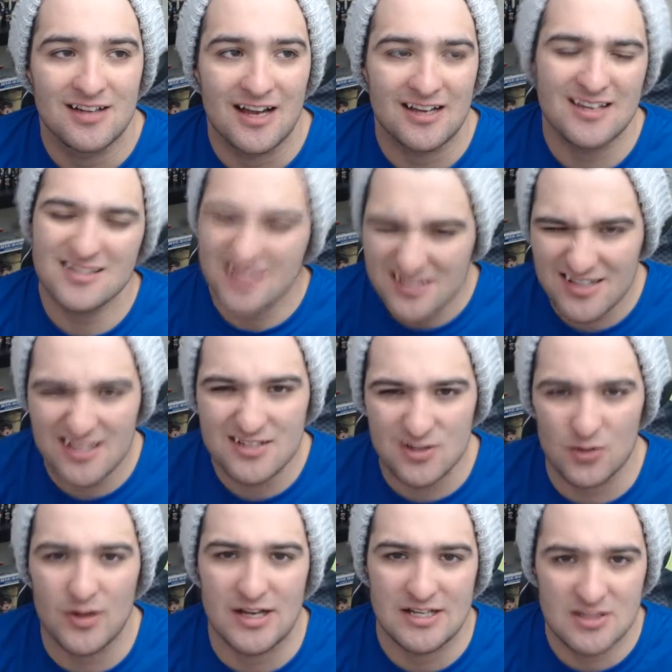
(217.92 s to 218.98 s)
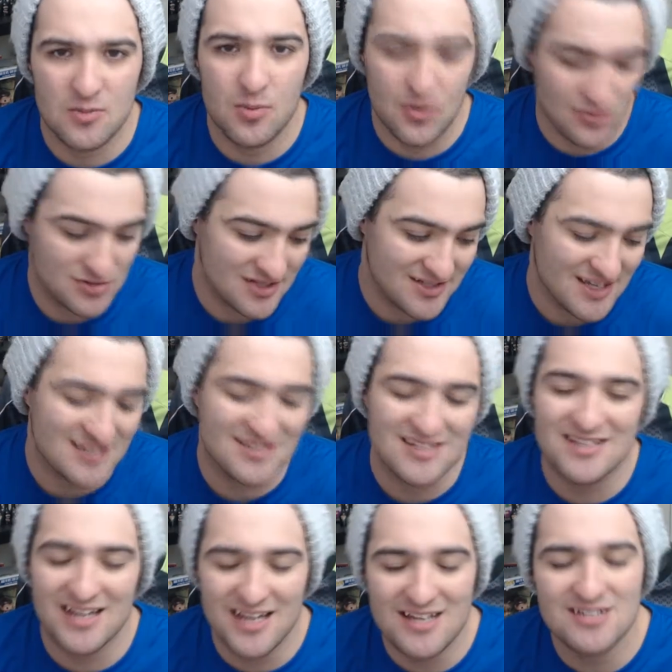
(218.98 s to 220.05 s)
I guess it tastes the way it's supposed to taste.
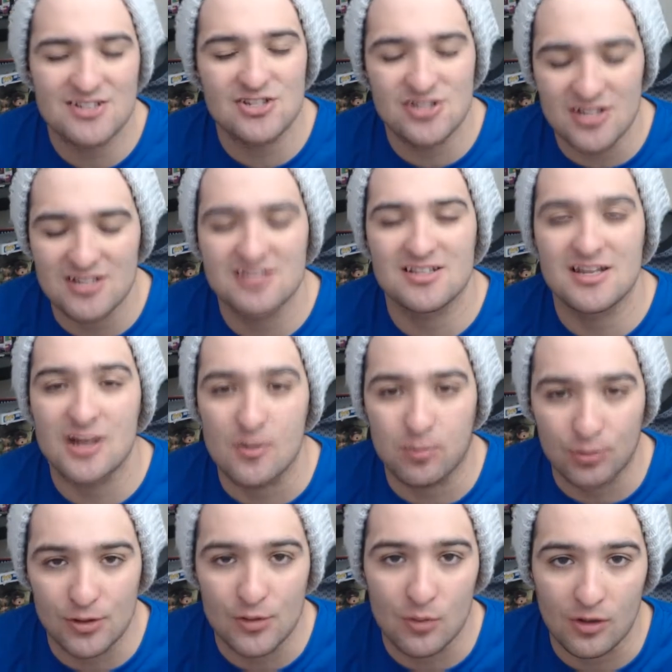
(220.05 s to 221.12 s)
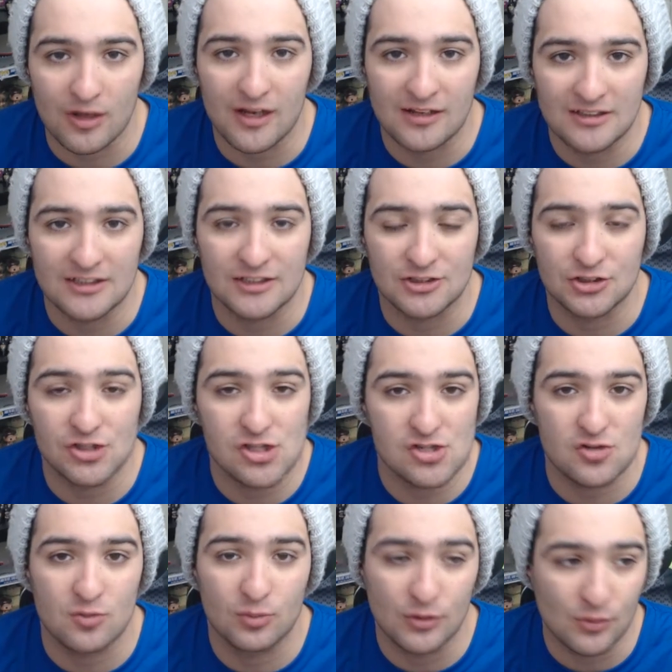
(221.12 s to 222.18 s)
It tastes just like a pre-workout, like a
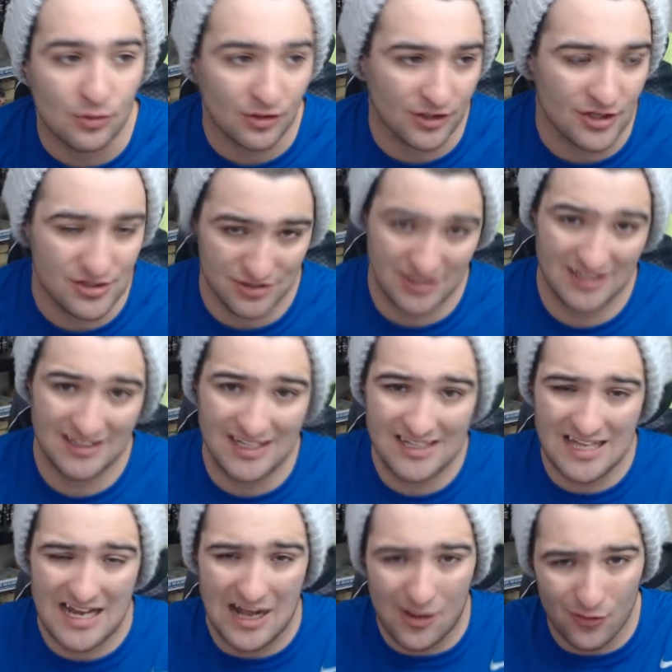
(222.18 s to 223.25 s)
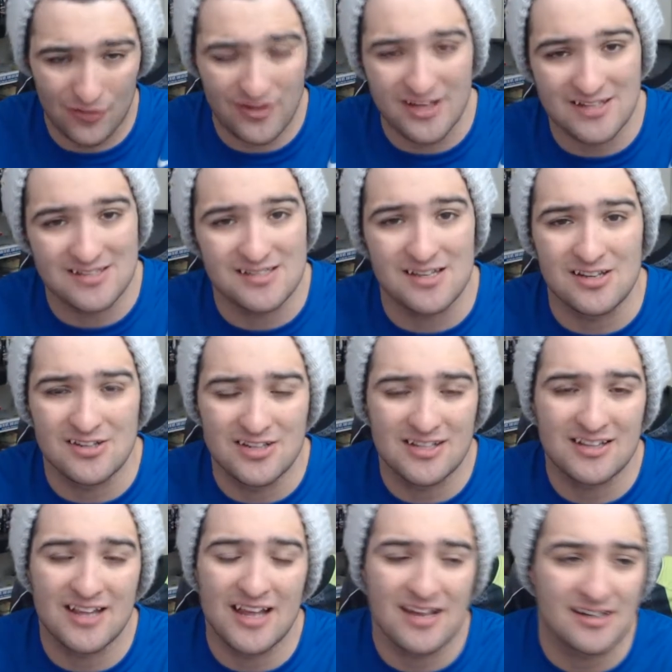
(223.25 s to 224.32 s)
traditional pre-workout. You get like that health taste in it. You
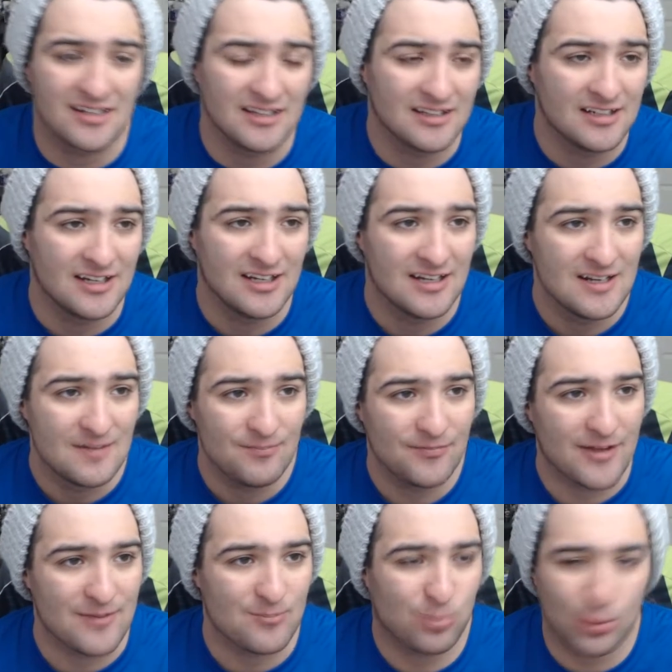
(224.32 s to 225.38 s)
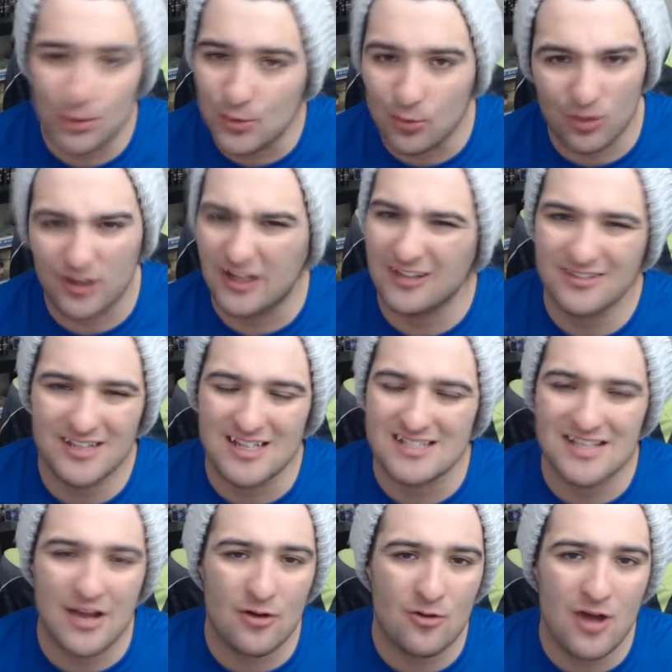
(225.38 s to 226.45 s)
get that pre-workout
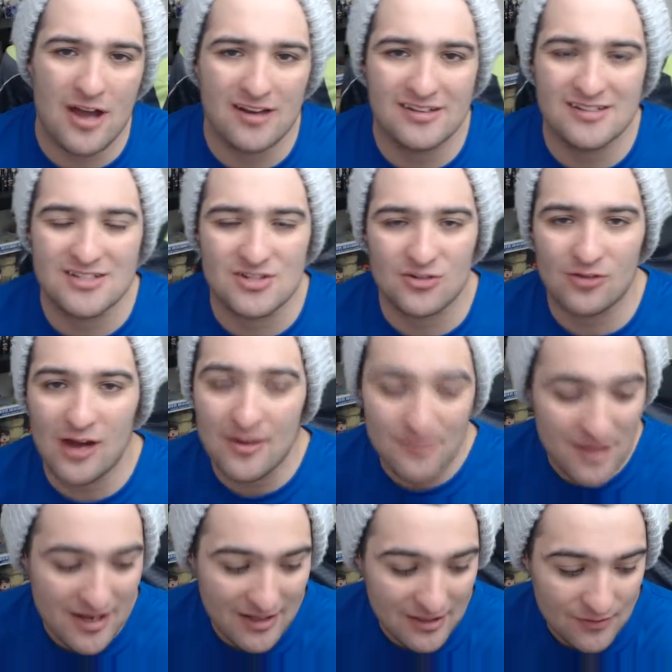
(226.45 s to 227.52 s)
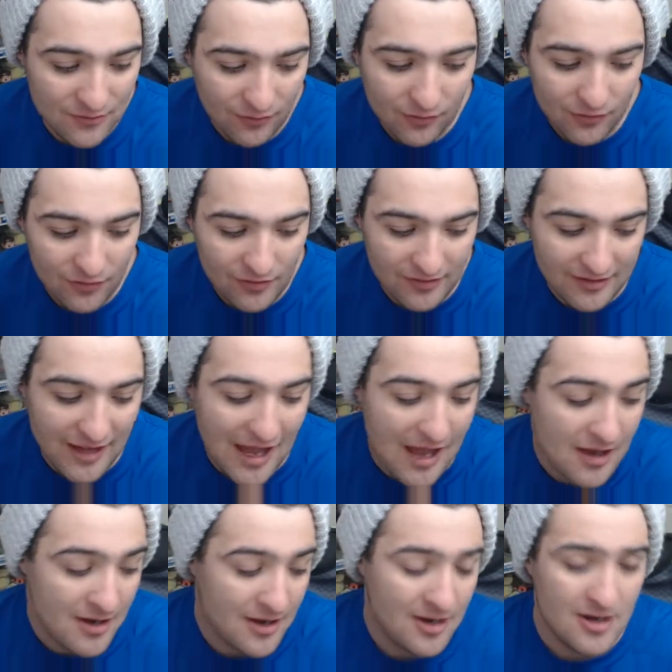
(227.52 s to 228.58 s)
taste. I don't know how to describe that any further than that.